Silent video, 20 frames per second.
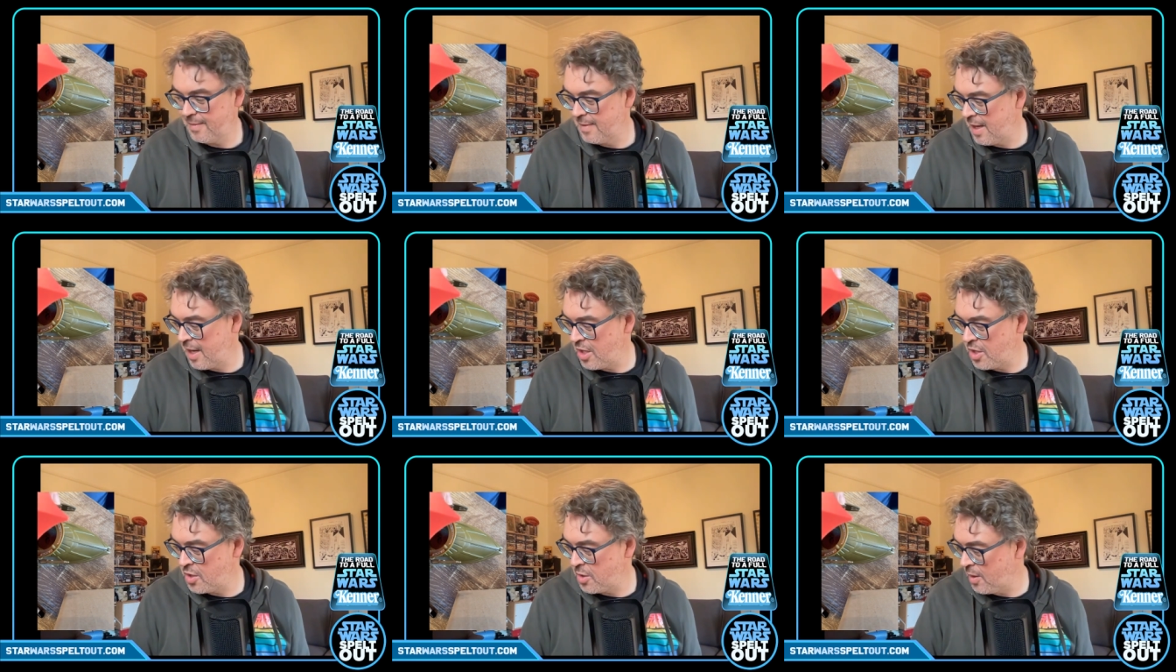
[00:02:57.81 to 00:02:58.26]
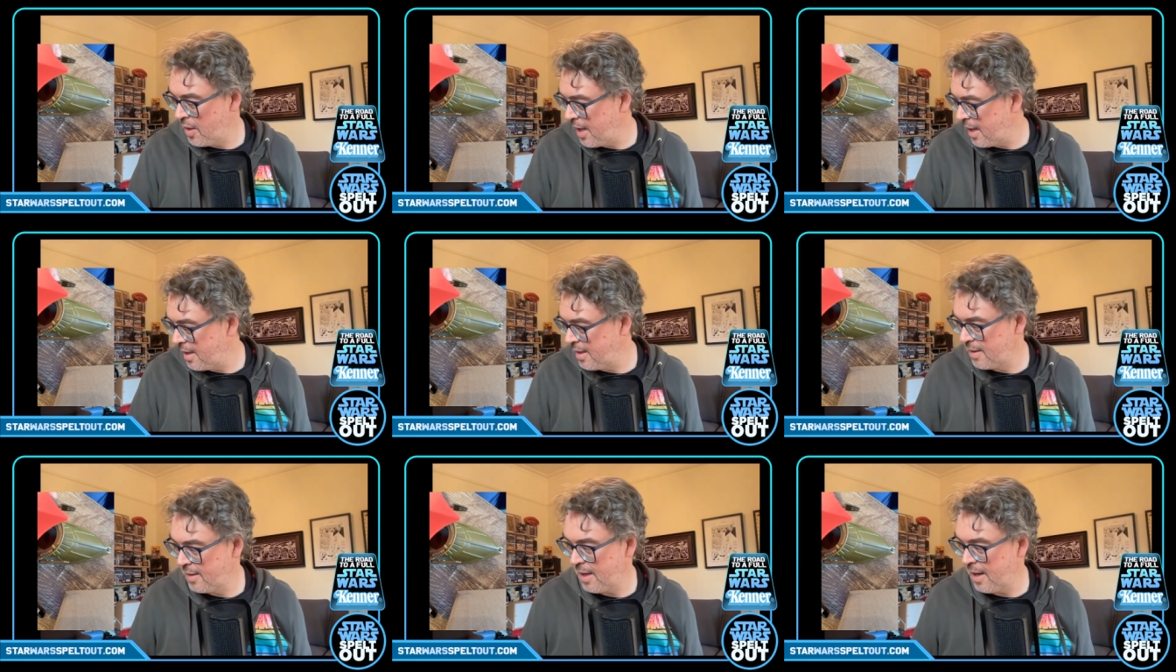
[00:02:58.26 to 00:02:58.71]

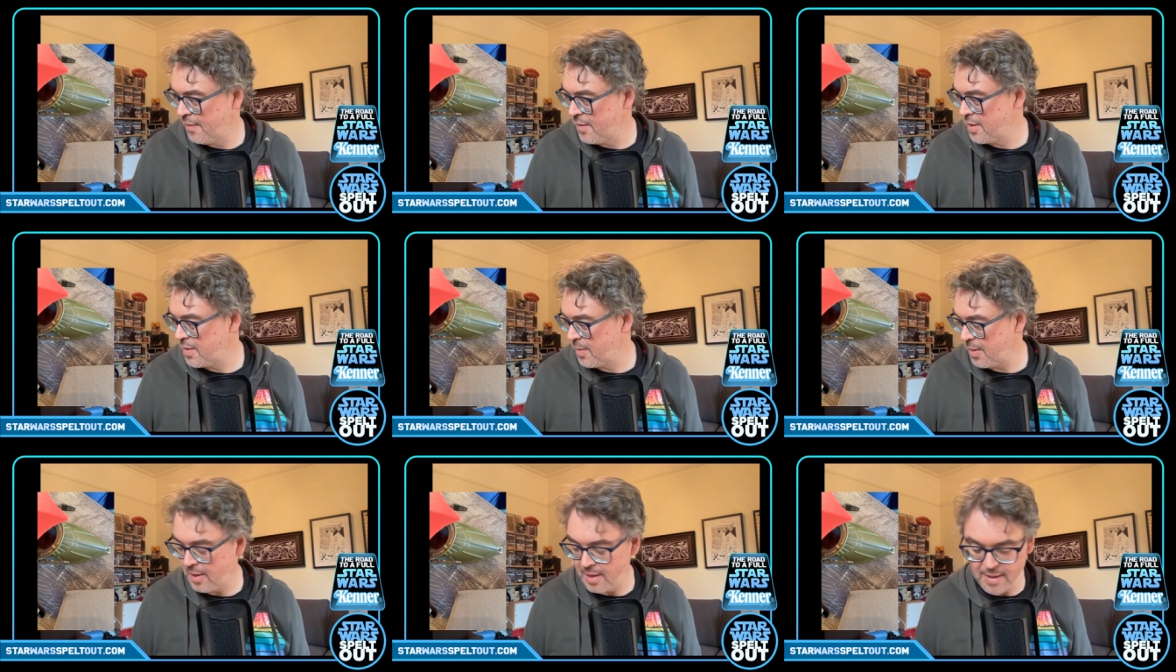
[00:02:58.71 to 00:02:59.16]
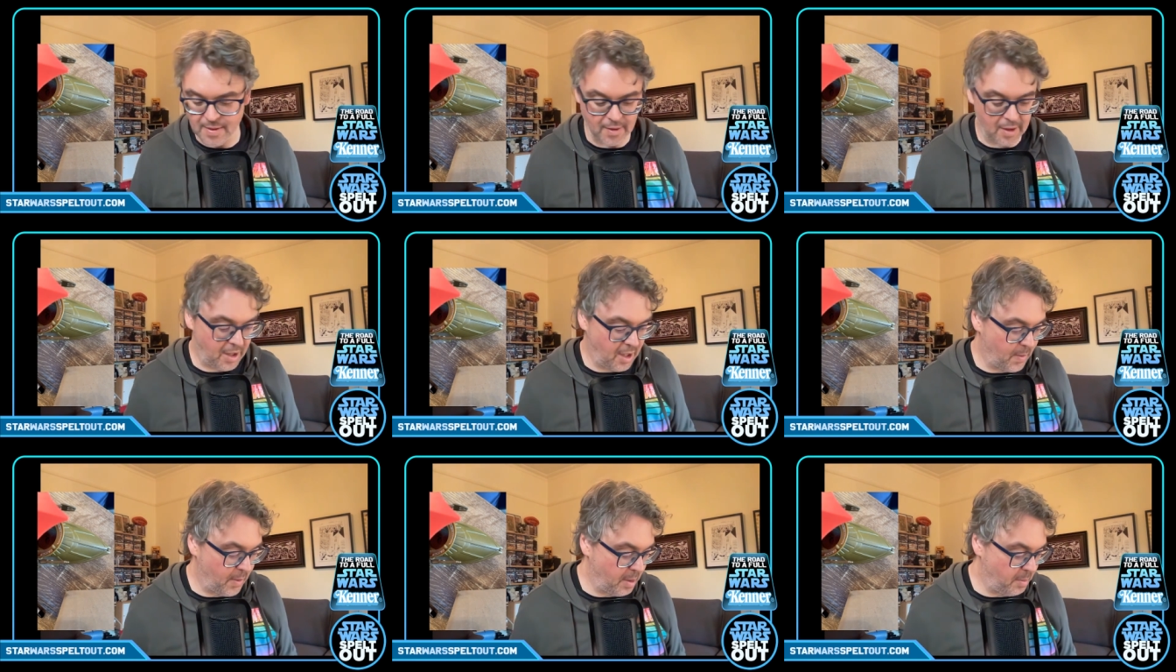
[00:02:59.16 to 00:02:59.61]
Enjoy. I've just realised I've
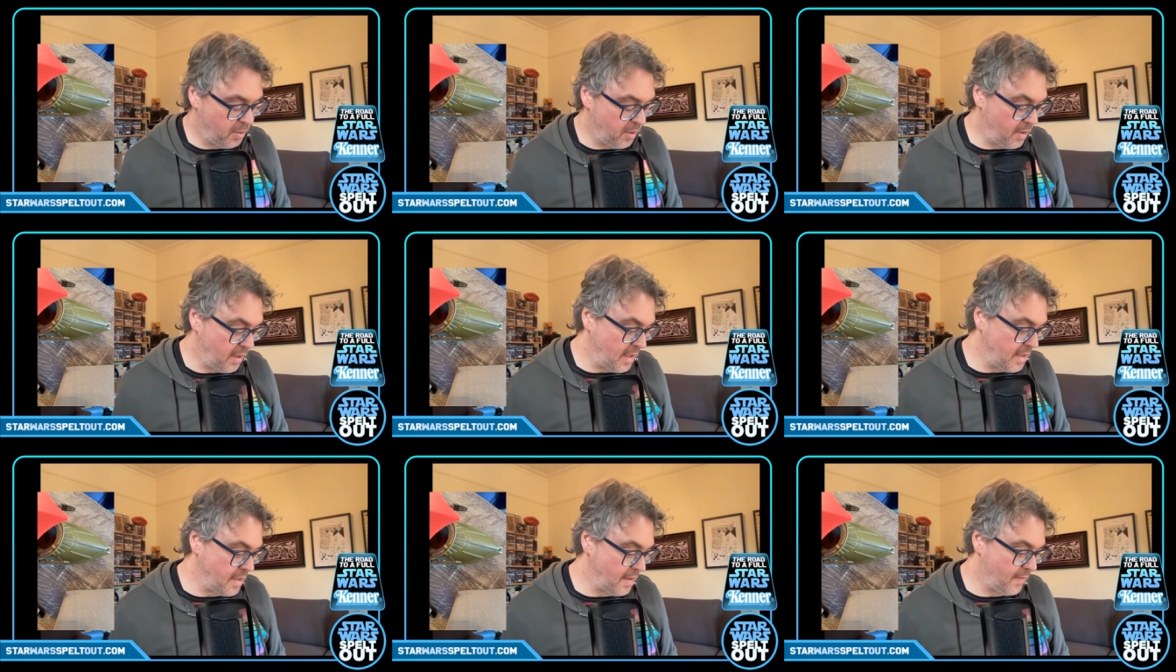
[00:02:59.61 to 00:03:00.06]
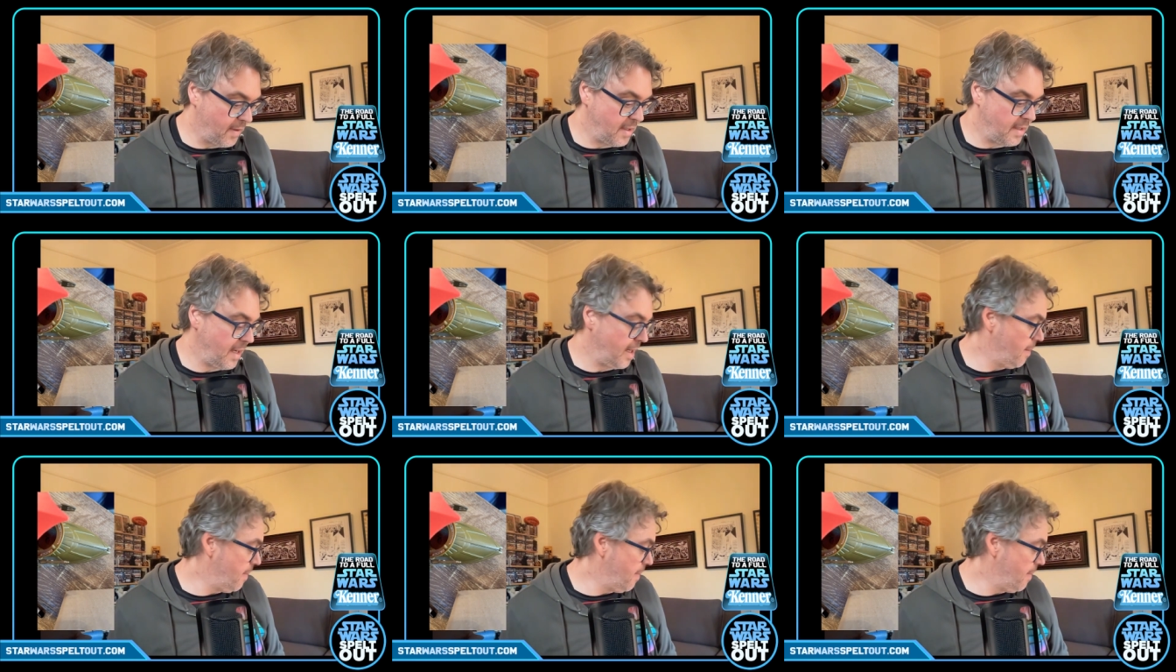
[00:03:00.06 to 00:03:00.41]
got nowhere to put these if I take